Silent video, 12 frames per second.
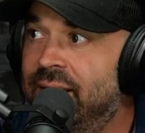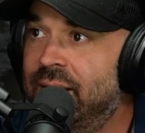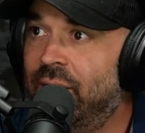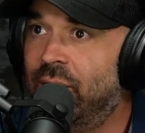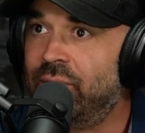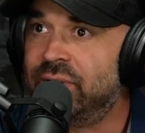
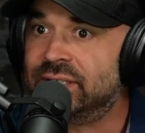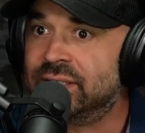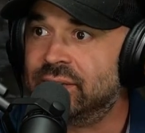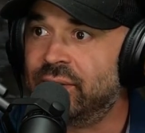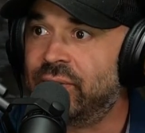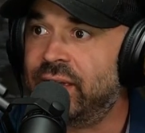all these
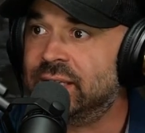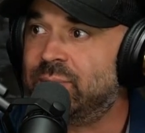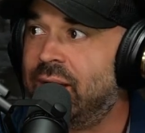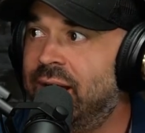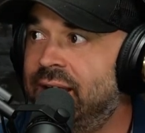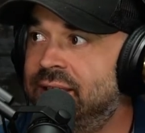little things
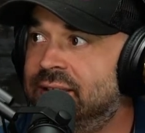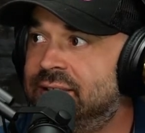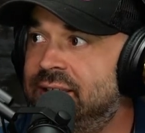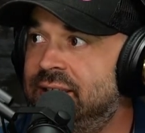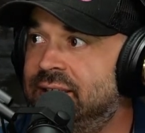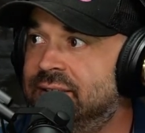behind the
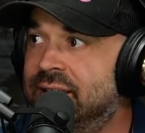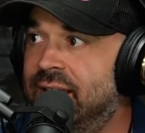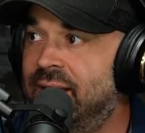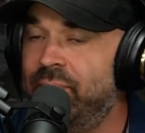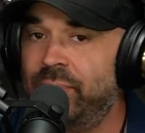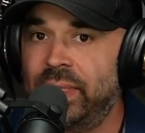scenes that